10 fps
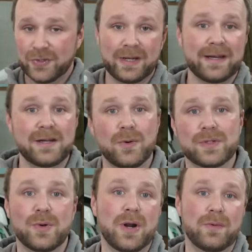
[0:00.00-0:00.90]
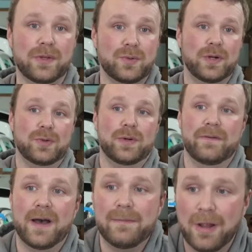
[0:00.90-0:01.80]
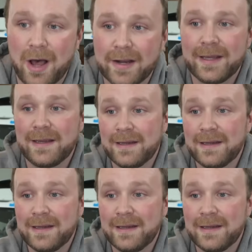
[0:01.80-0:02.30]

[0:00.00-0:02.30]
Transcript: So I'd like to know what's going on with the 2025 block.